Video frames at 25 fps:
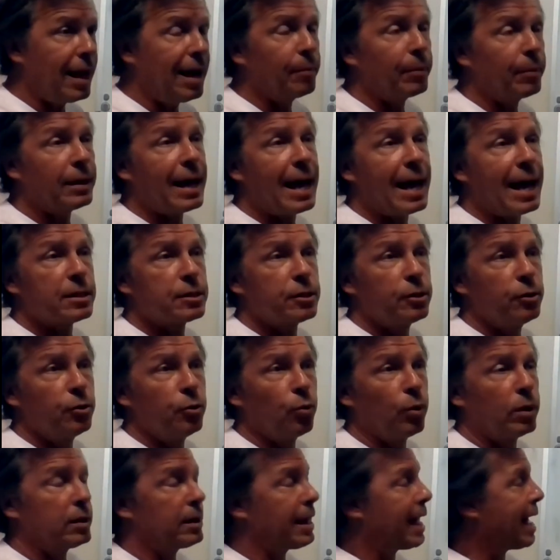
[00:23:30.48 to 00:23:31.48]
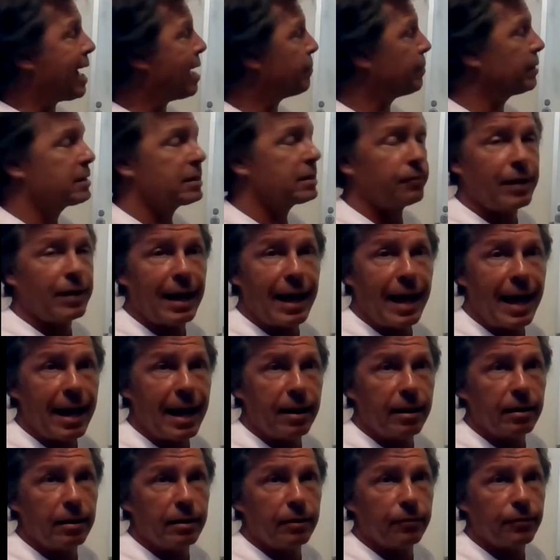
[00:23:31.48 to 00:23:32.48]
I'm going to ask you what happens
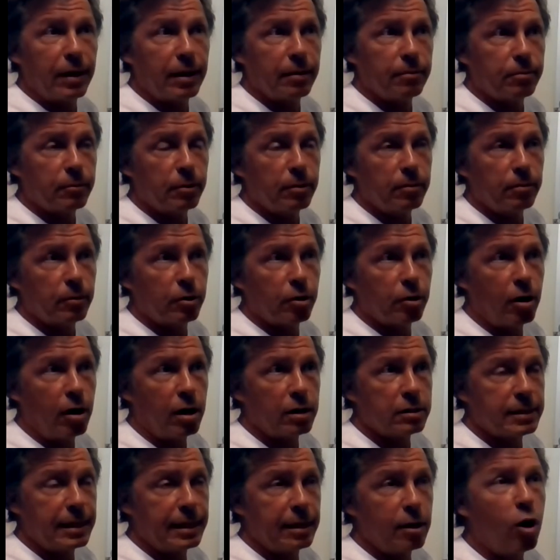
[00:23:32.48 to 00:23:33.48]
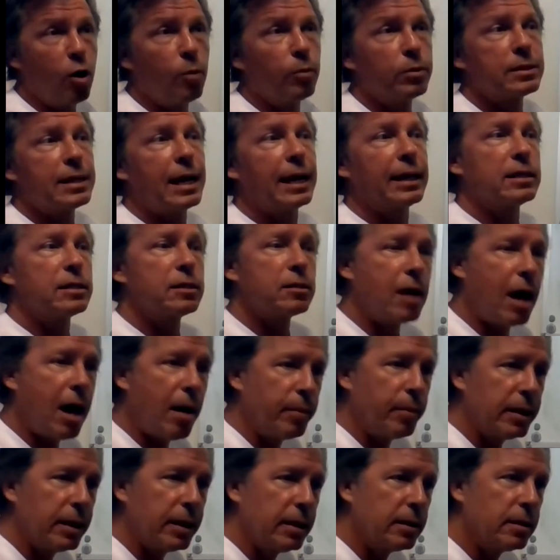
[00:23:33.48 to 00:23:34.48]
if I cross a homozygous
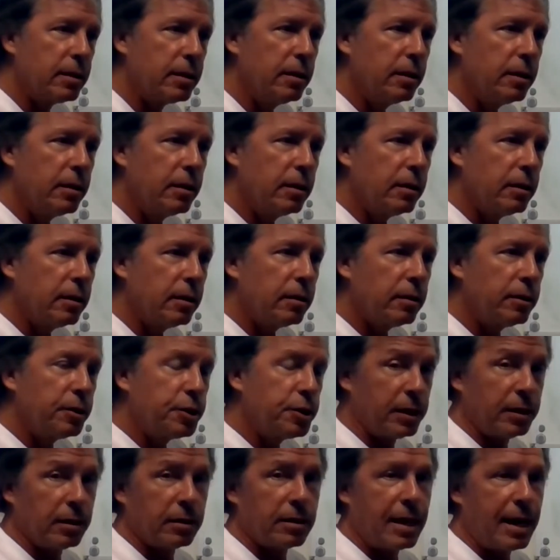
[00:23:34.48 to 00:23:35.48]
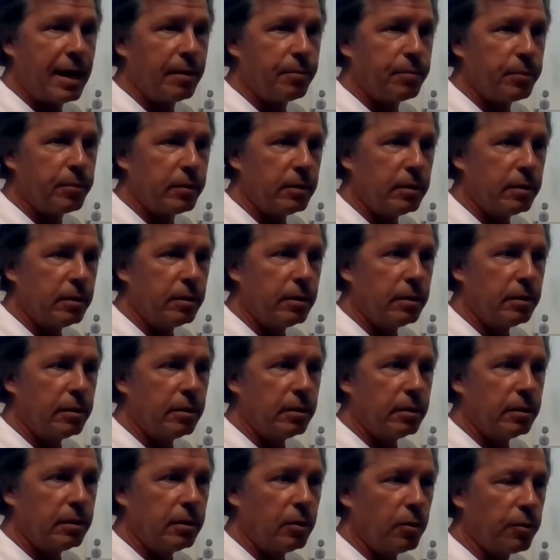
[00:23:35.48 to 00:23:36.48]
dominant genotype
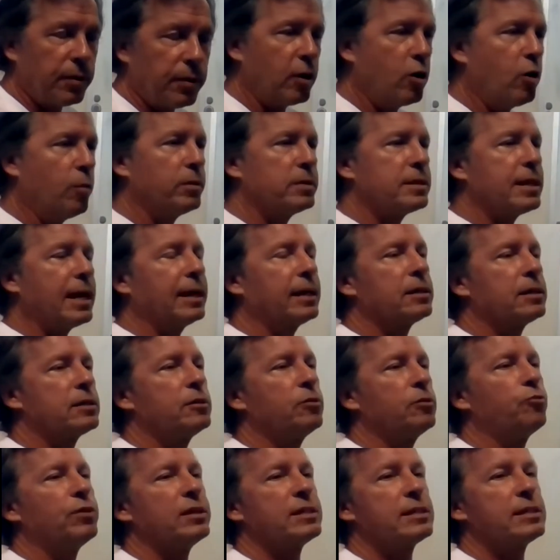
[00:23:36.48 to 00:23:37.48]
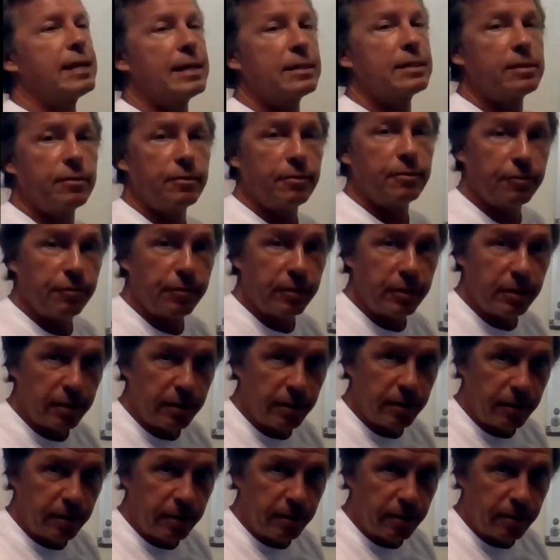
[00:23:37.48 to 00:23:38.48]
with a homozygous recessive
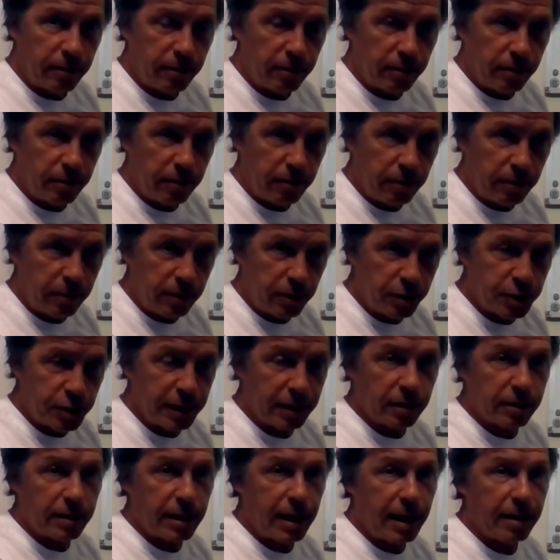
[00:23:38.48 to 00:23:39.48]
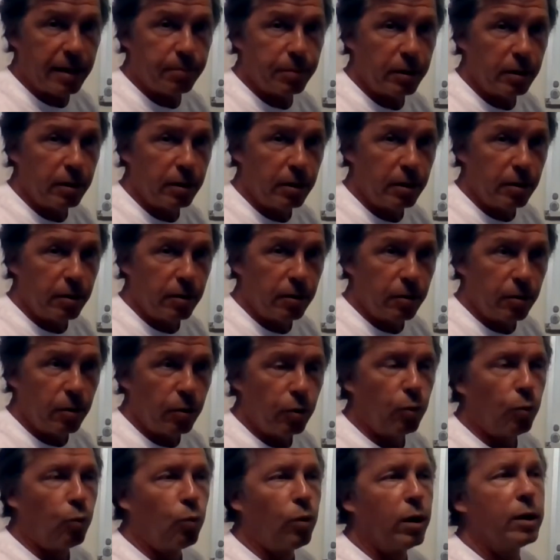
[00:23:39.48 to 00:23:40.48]
genotype.
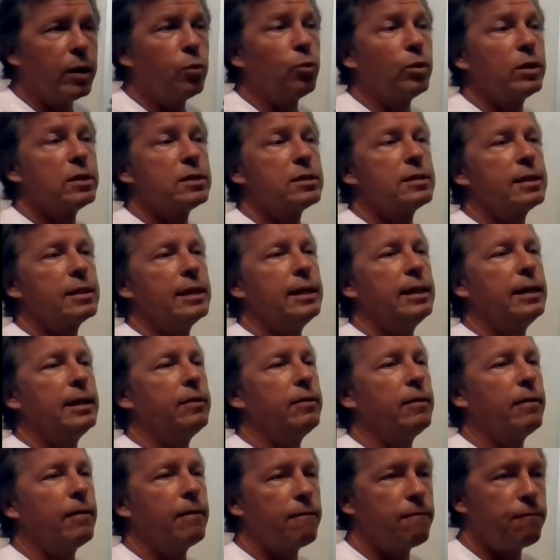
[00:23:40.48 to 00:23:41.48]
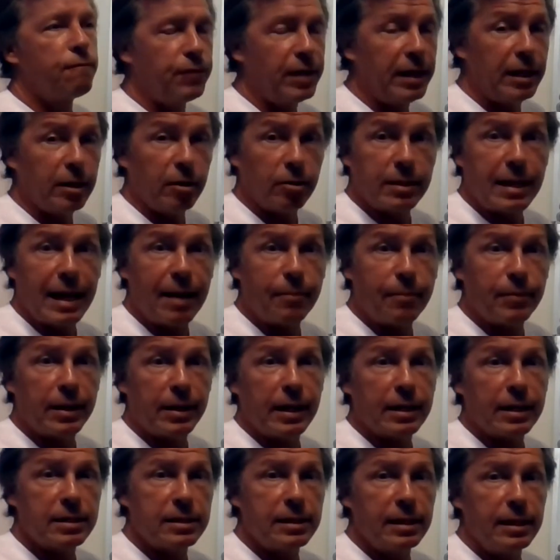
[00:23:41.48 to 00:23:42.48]
What was the phenotype
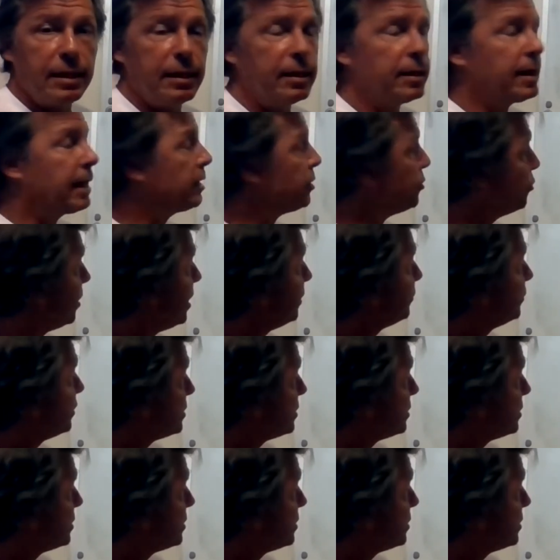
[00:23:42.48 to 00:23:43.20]
that I see? And you don't